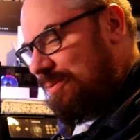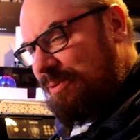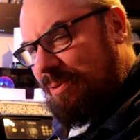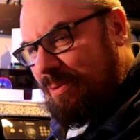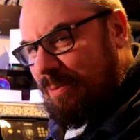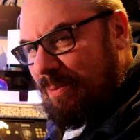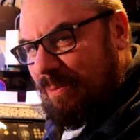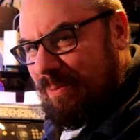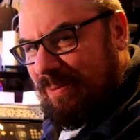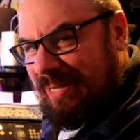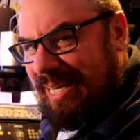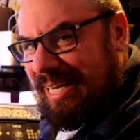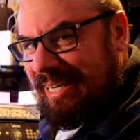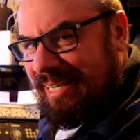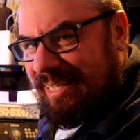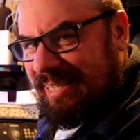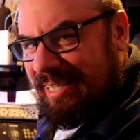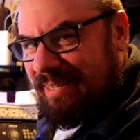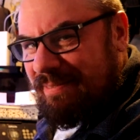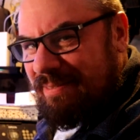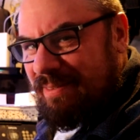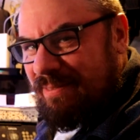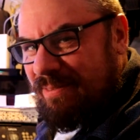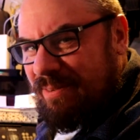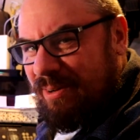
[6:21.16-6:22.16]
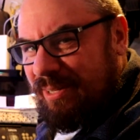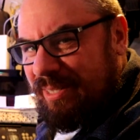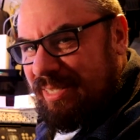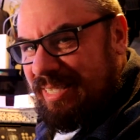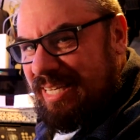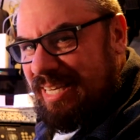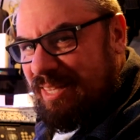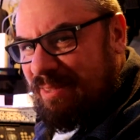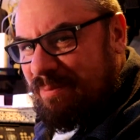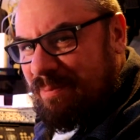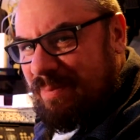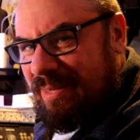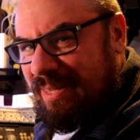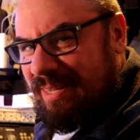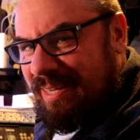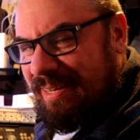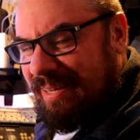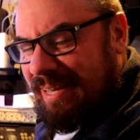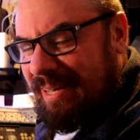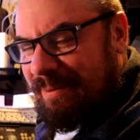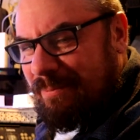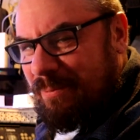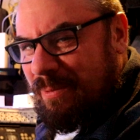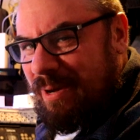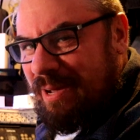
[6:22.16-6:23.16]
know if technically if they've got teeth, but they,
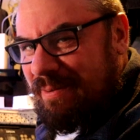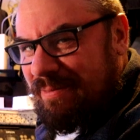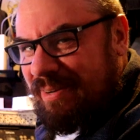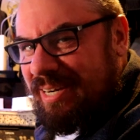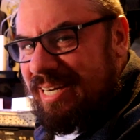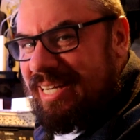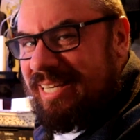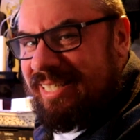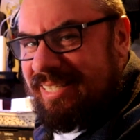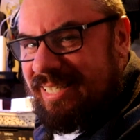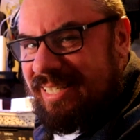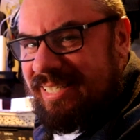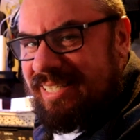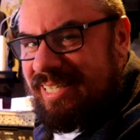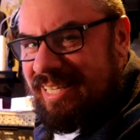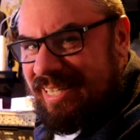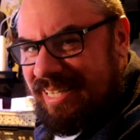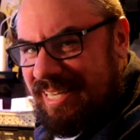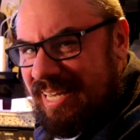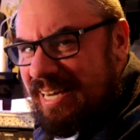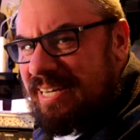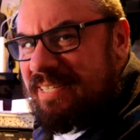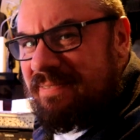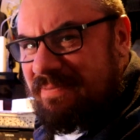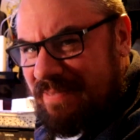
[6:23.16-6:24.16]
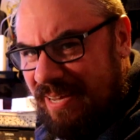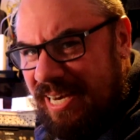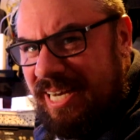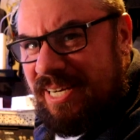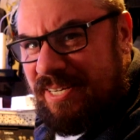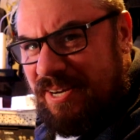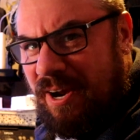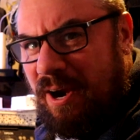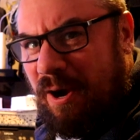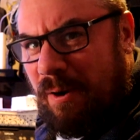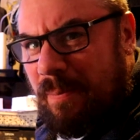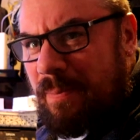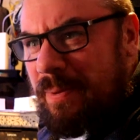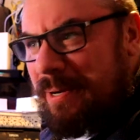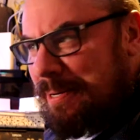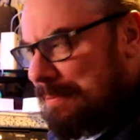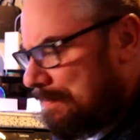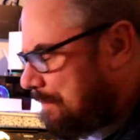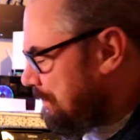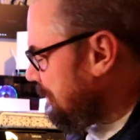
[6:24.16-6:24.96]
whatever it is that's in there, it's very sharp.